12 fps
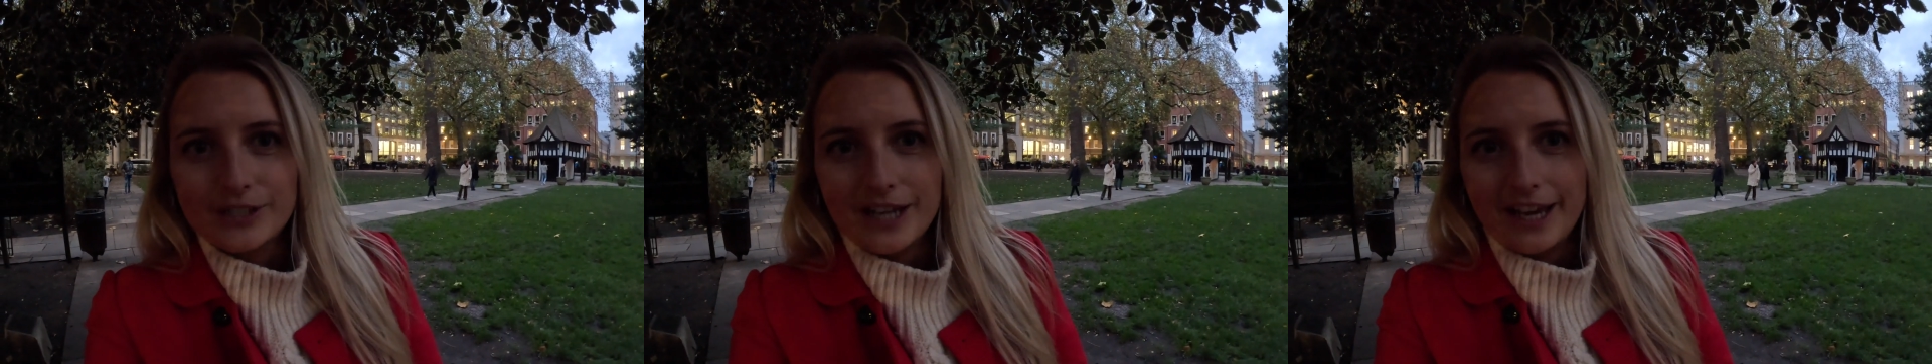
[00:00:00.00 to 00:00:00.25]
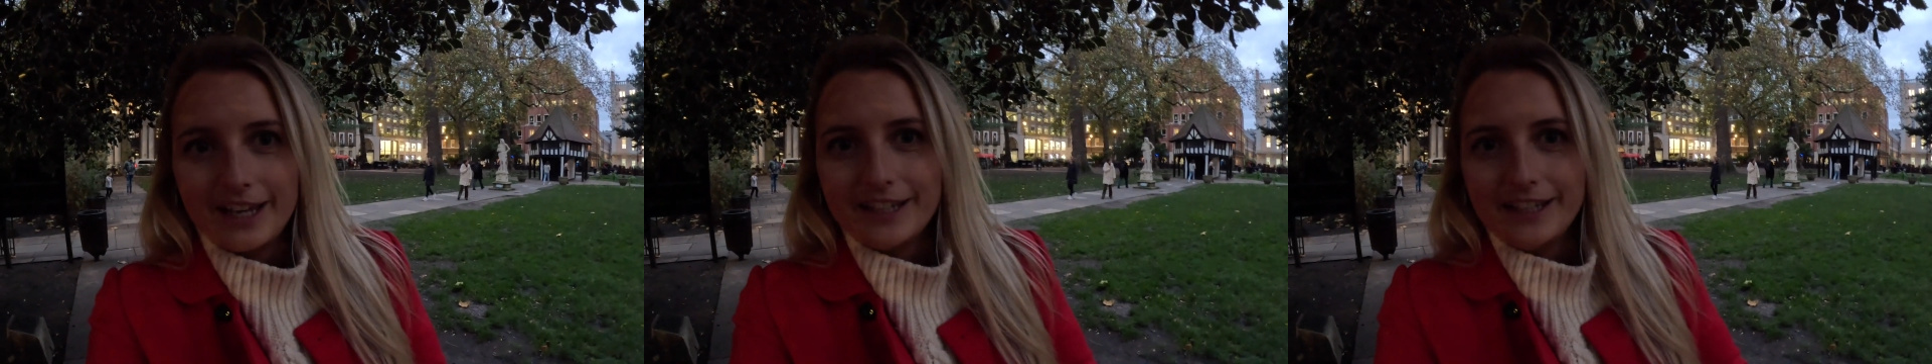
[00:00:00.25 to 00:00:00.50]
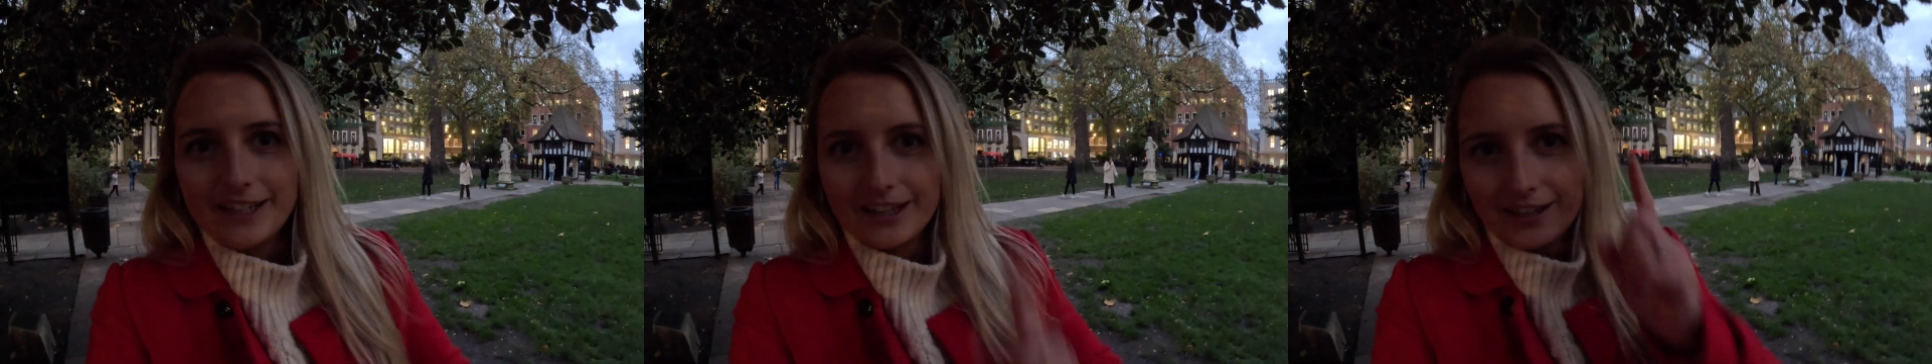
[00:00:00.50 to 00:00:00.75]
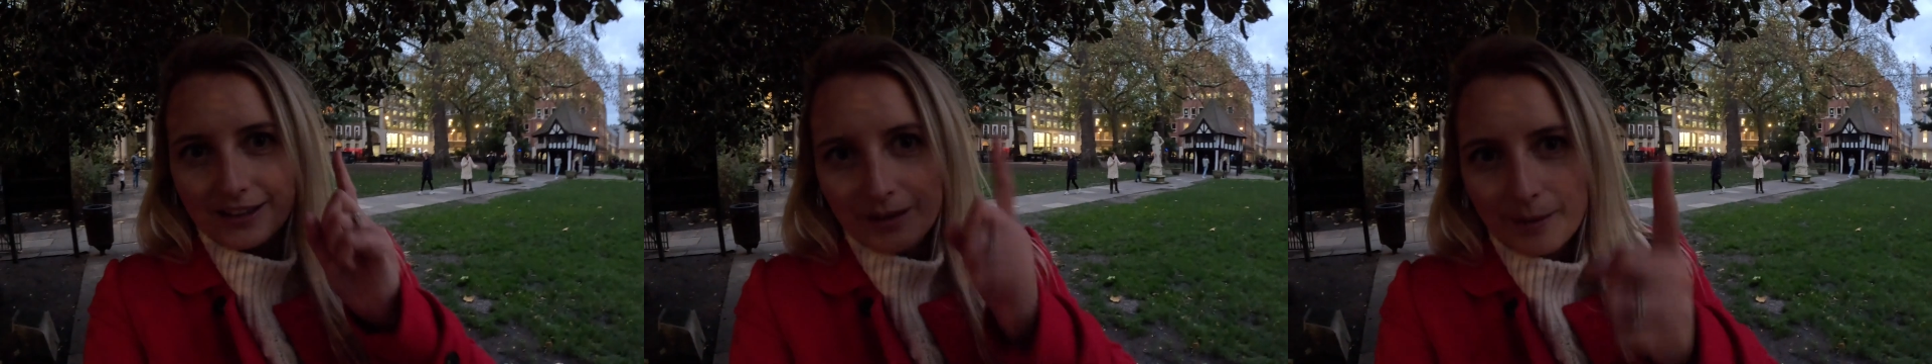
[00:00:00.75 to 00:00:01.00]
day.
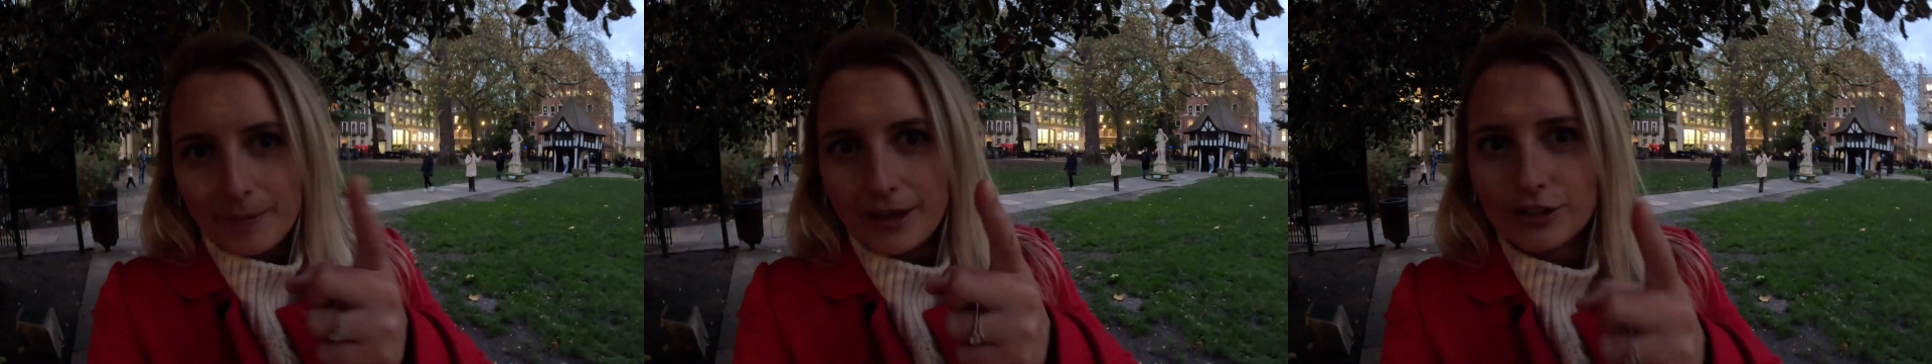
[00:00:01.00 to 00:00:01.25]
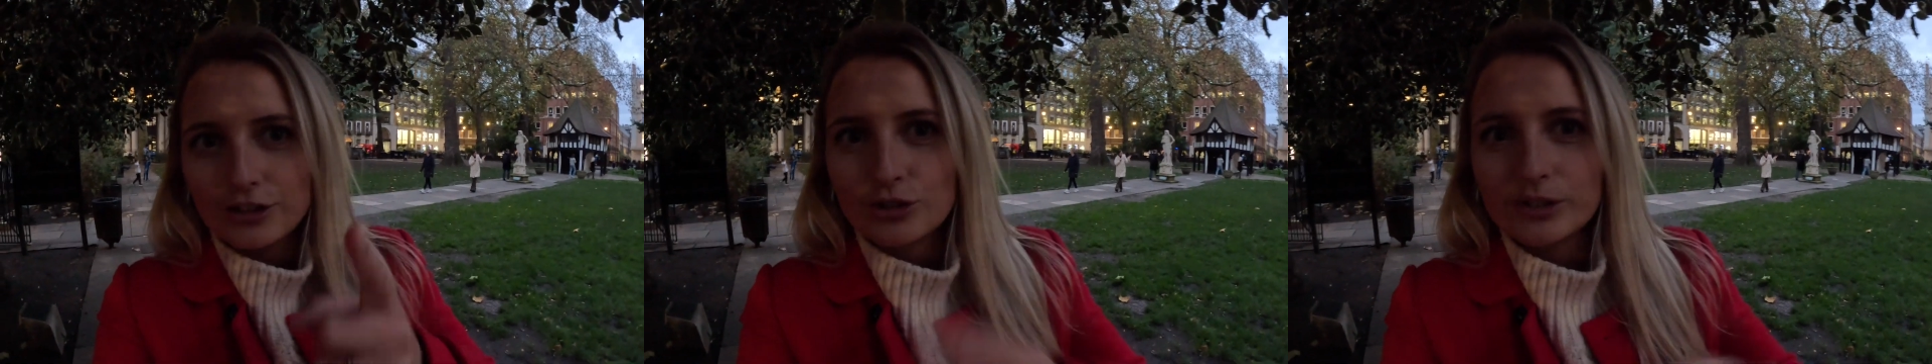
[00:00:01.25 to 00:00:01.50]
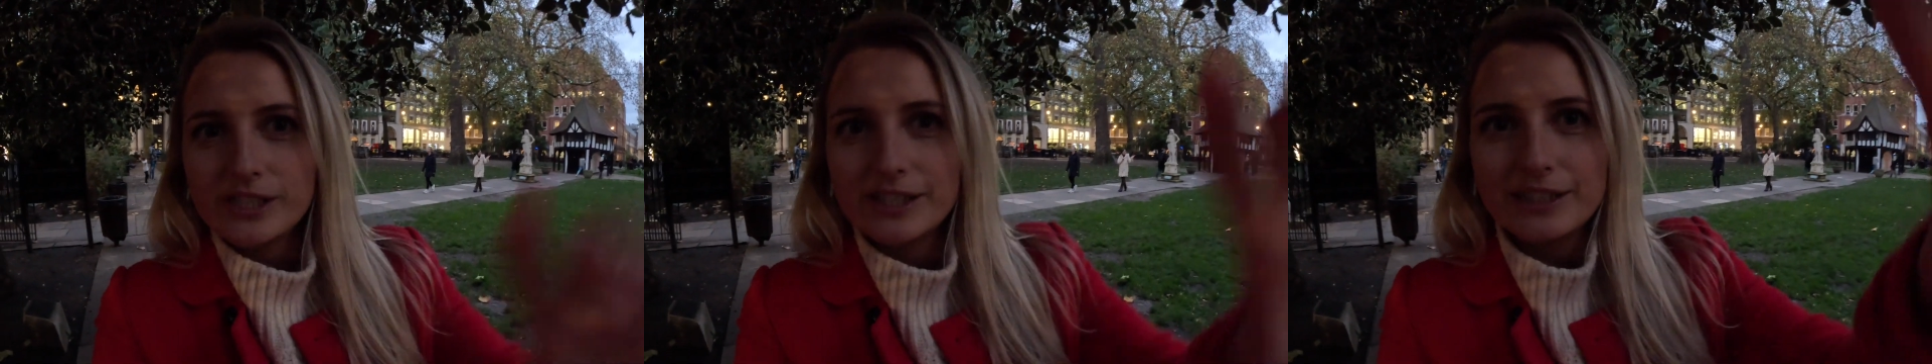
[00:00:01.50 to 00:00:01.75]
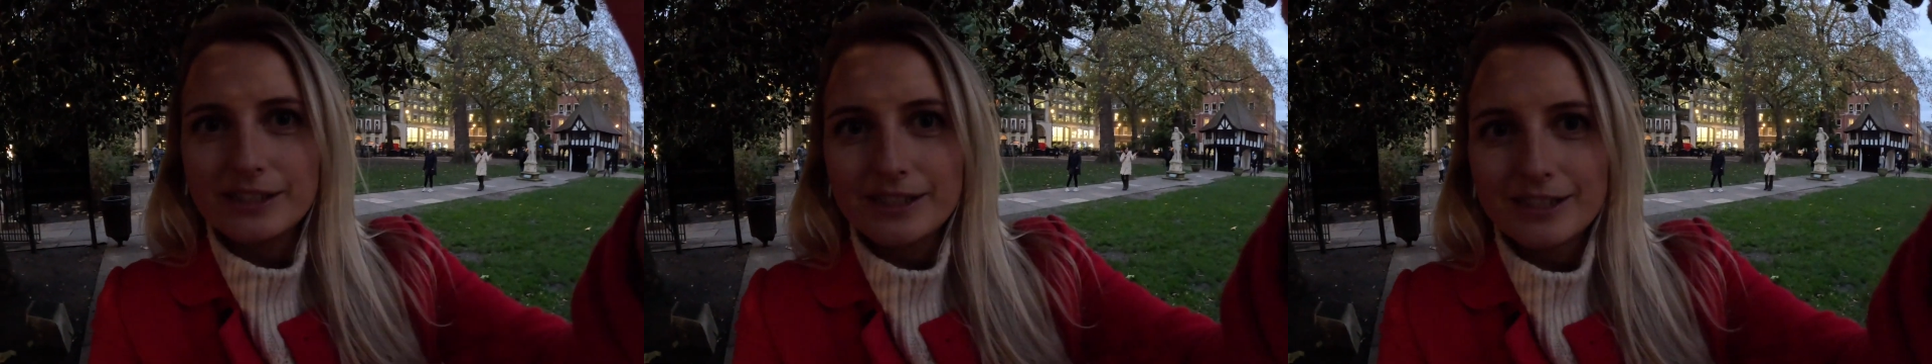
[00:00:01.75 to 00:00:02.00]
Make good choices.